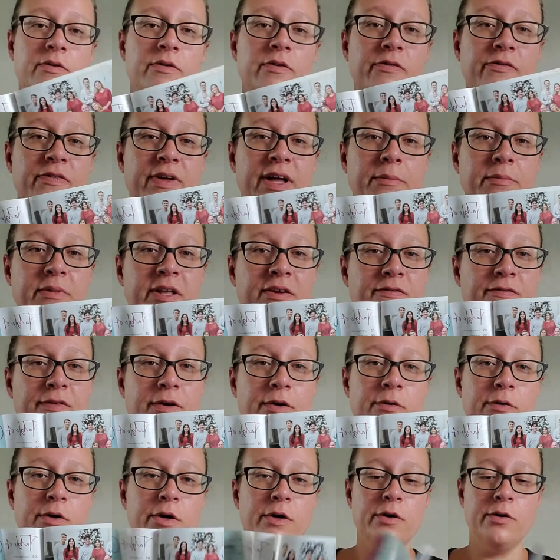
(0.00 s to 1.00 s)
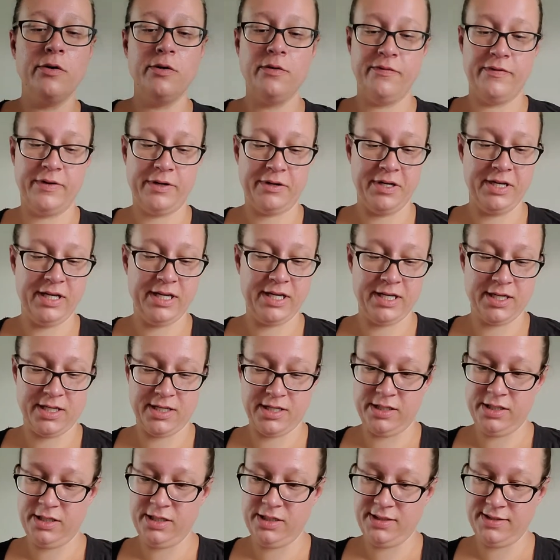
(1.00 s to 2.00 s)
family photo, very
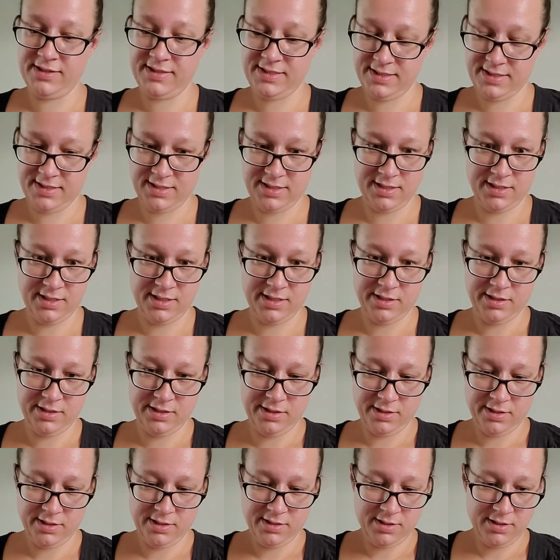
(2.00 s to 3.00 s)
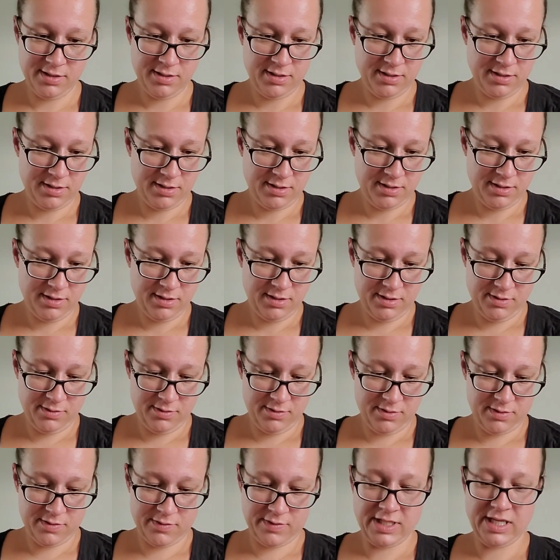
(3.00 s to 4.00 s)
nice.
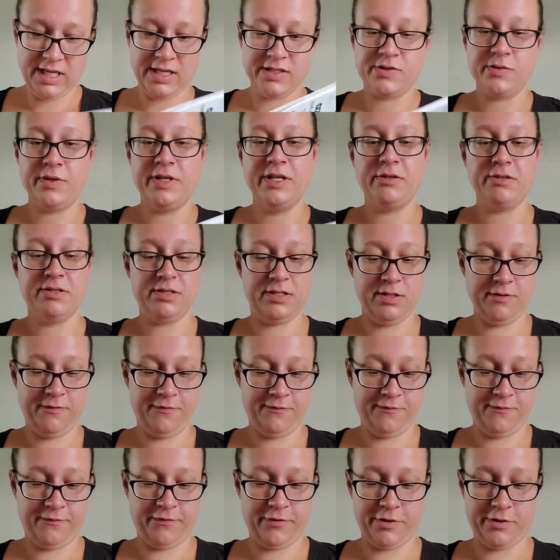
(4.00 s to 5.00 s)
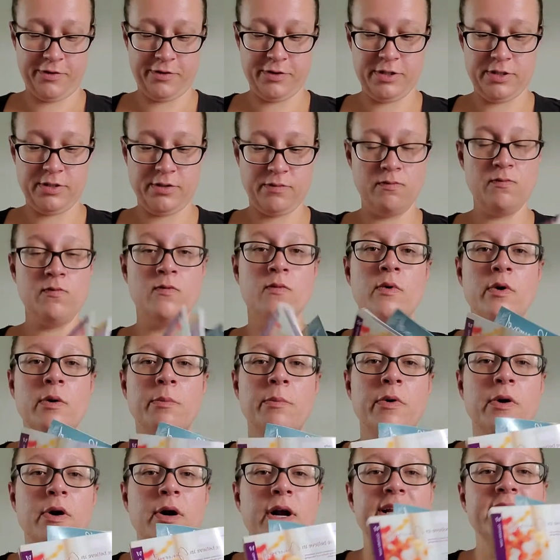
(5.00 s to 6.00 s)
Okay, so here's the first
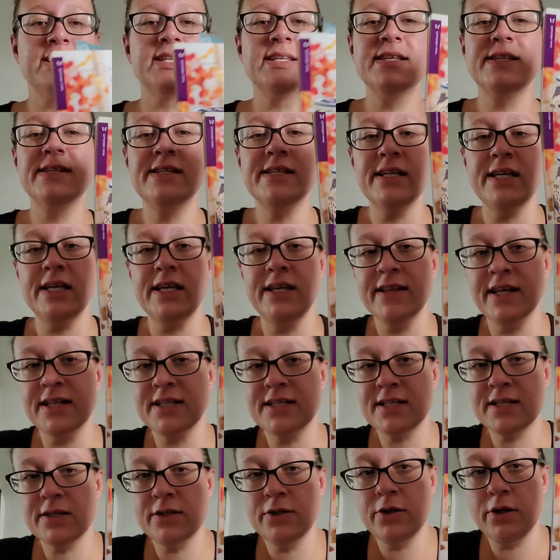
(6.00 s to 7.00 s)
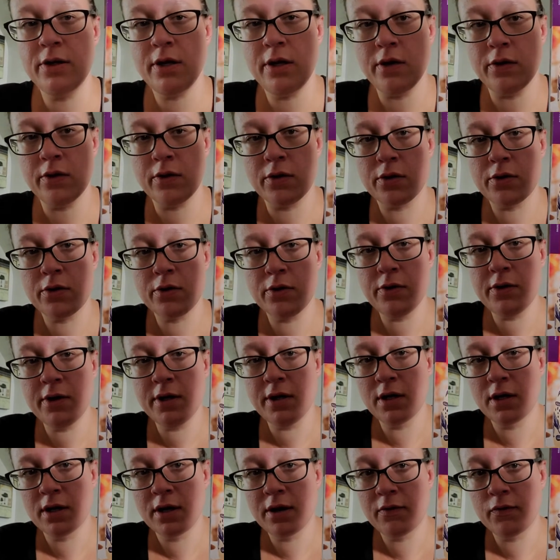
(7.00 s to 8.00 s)
warmer I see that's new.
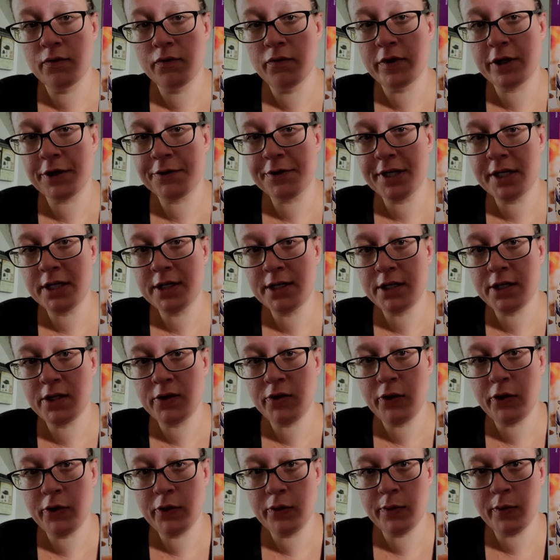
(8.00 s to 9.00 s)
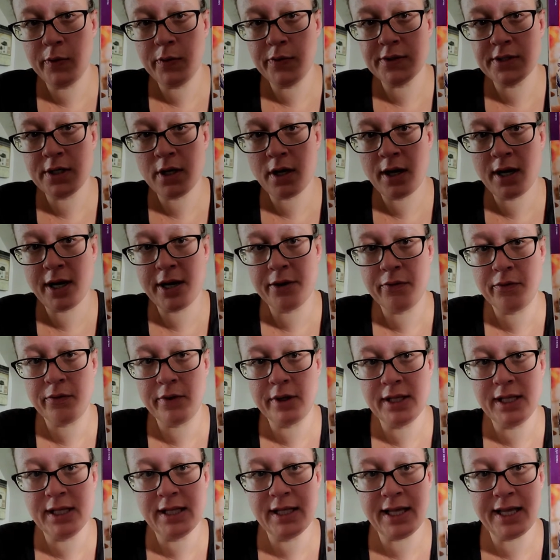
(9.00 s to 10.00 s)
Very cute. I
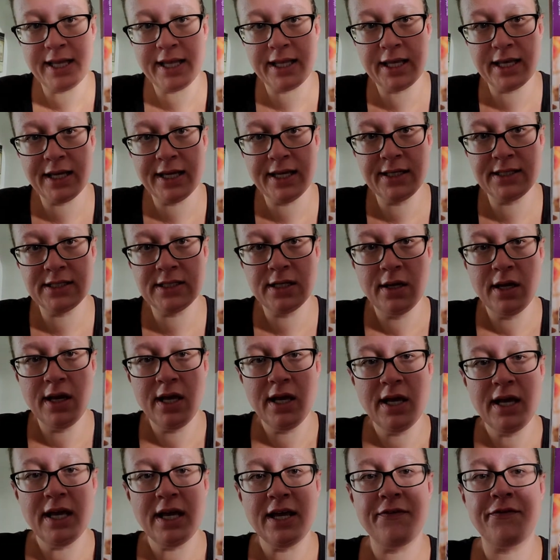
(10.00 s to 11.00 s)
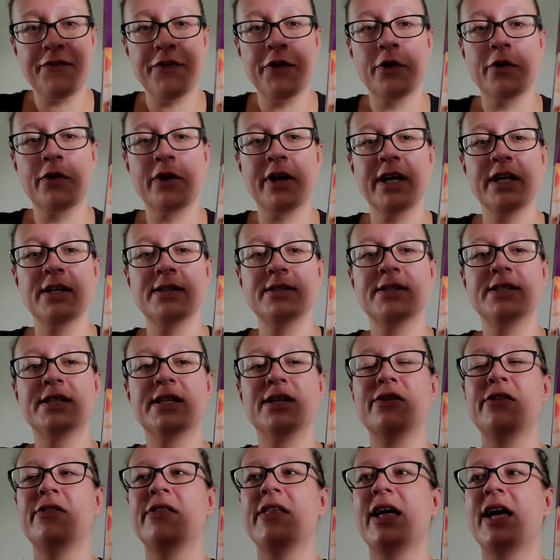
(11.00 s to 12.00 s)
really like it. If you're
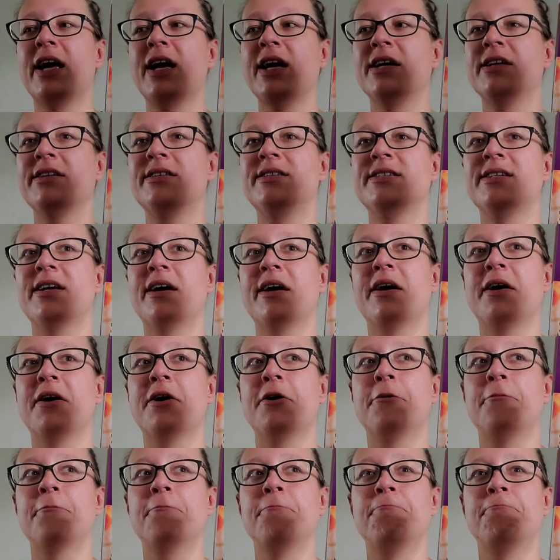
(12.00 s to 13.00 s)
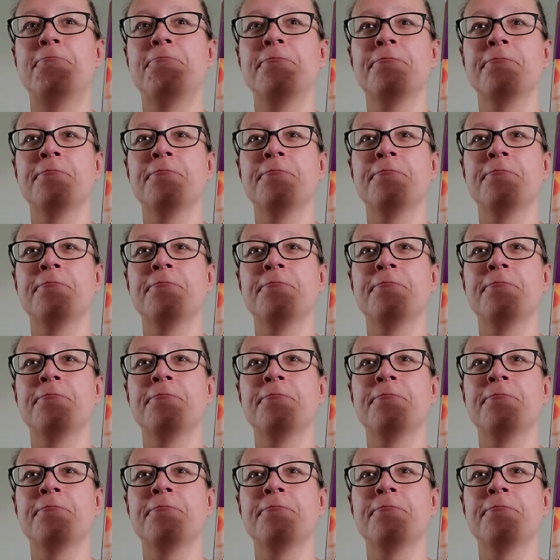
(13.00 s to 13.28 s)
into that, you